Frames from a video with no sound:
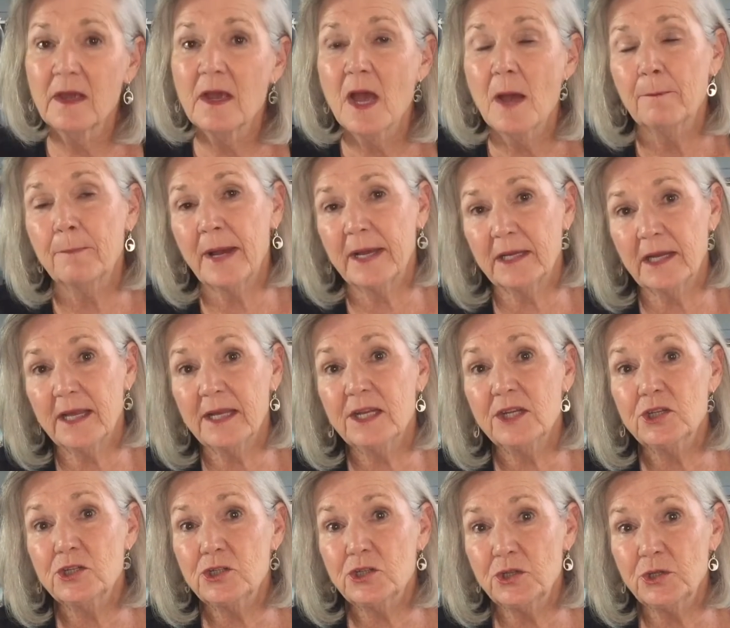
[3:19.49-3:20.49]
By letting
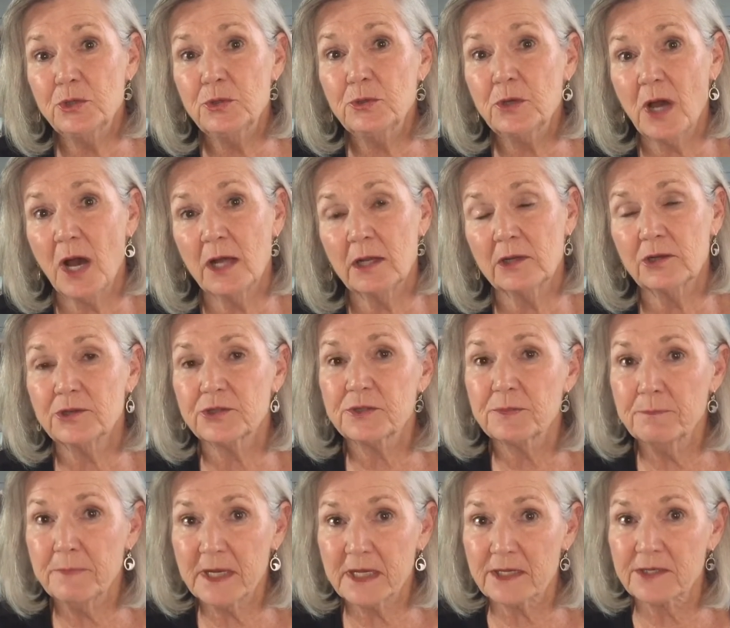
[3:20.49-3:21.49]
two colors
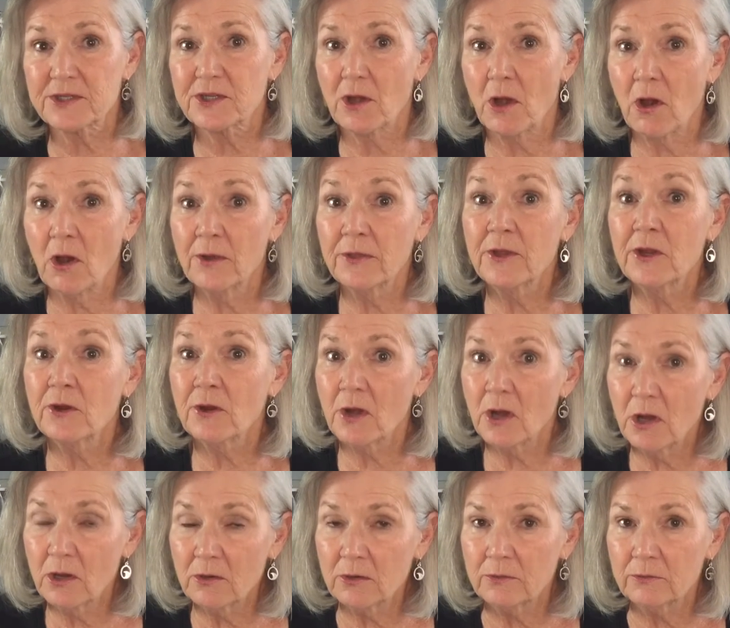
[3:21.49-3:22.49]
mix on their
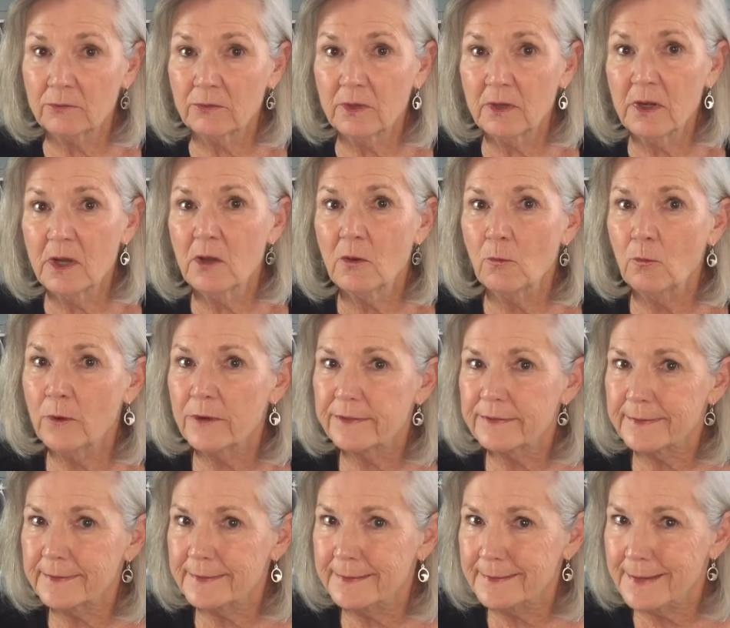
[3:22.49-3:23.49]
own
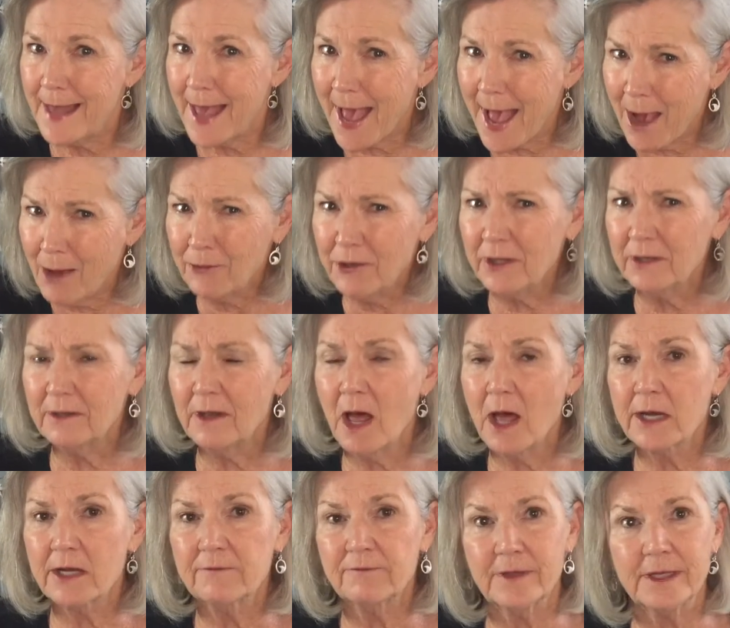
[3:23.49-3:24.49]
without a lot
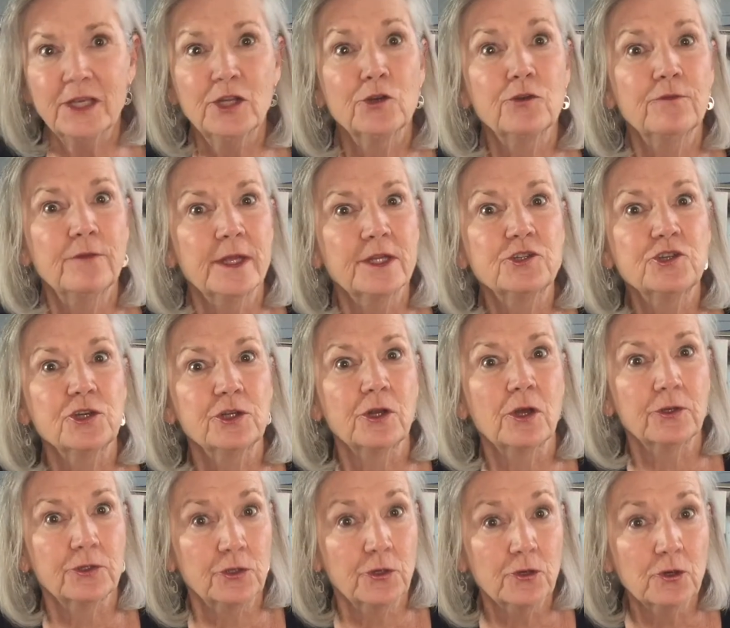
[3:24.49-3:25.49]
of intervention on
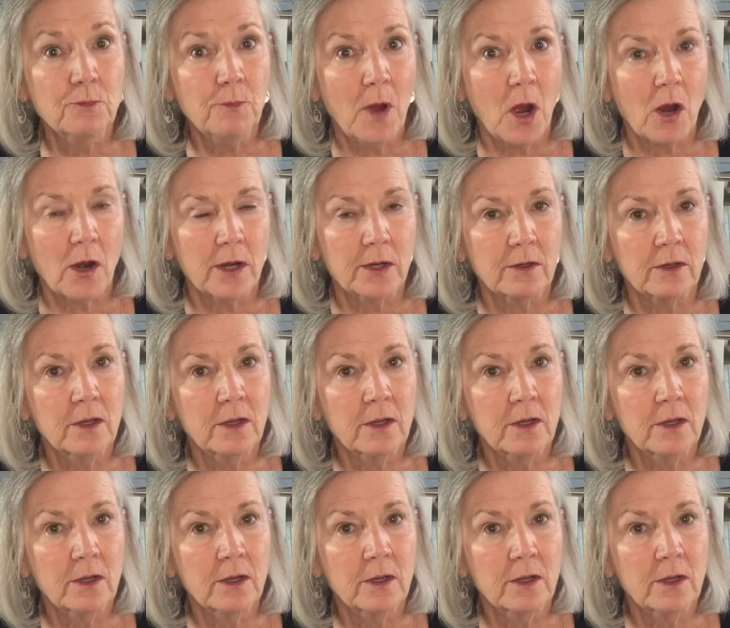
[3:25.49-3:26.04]
your part,